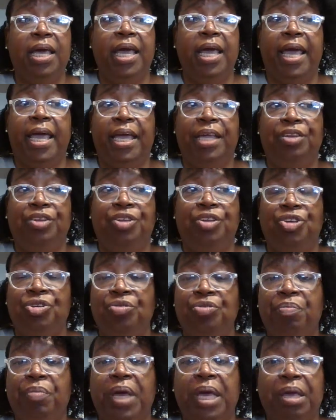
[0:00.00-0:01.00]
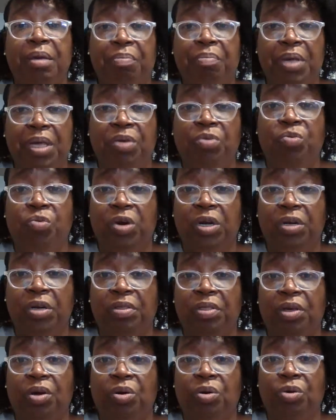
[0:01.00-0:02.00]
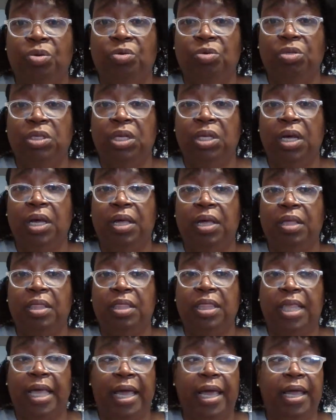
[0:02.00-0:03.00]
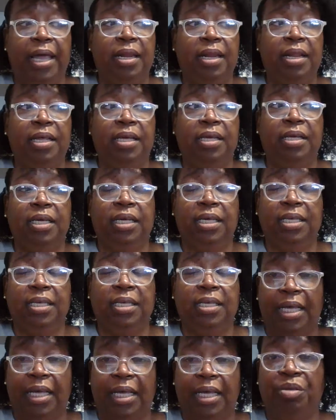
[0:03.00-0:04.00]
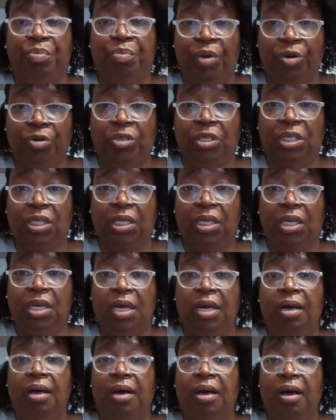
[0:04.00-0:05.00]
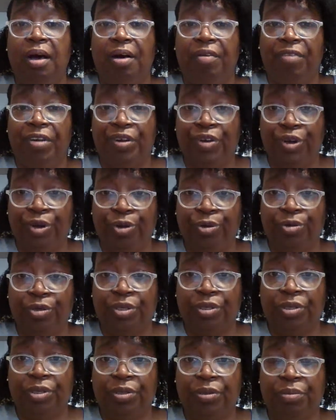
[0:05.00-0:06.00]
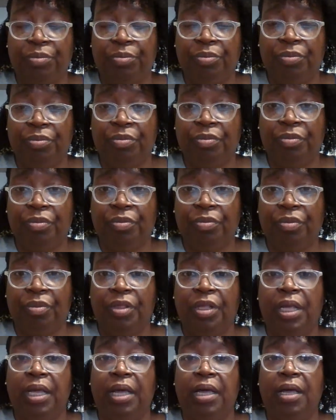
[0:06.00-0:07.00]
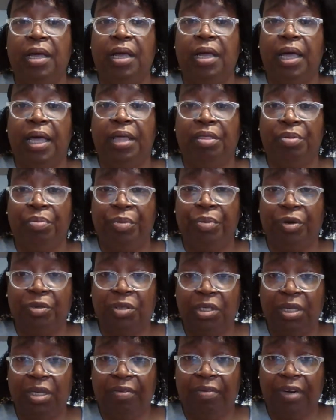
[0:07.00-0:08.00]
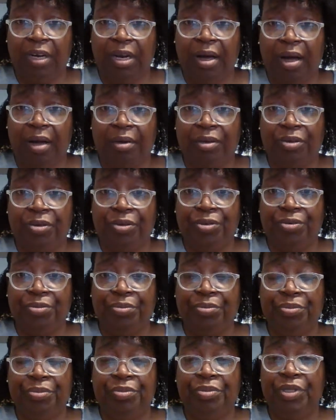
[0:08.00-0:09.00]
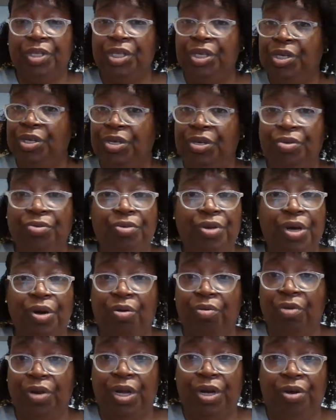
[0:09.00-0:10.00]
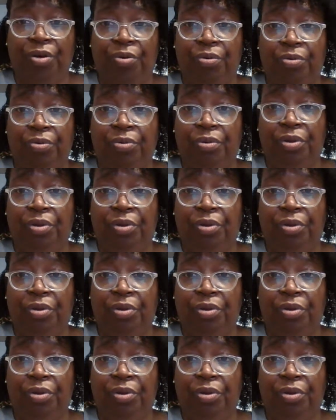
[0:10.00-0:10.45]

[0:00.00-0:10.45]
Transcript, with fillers: And you may be one of those that is at the mercy of a nurse, at the mercy of a doctor. You don't know.